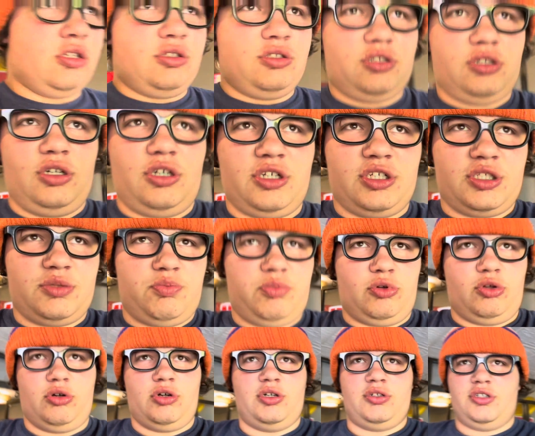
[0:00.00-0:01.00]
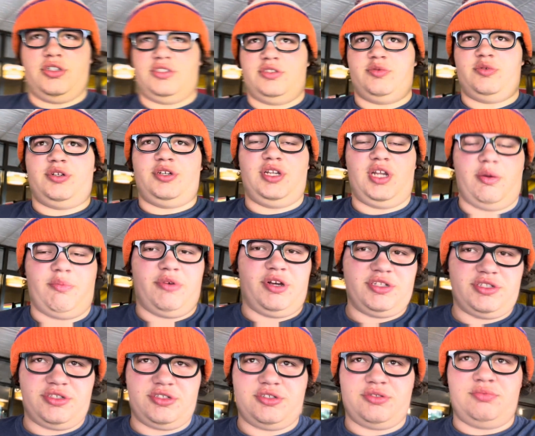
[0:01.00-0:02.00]
to explore. There's really not
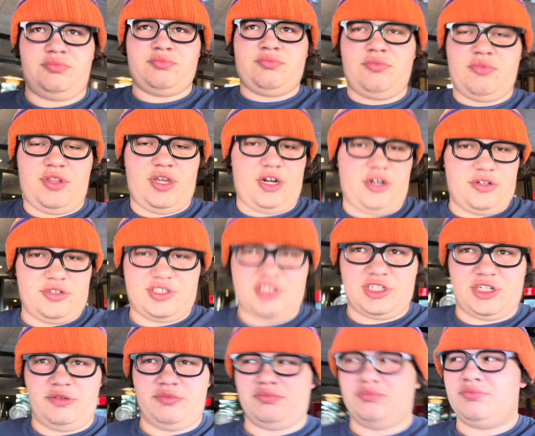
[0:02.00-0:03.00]
much there, so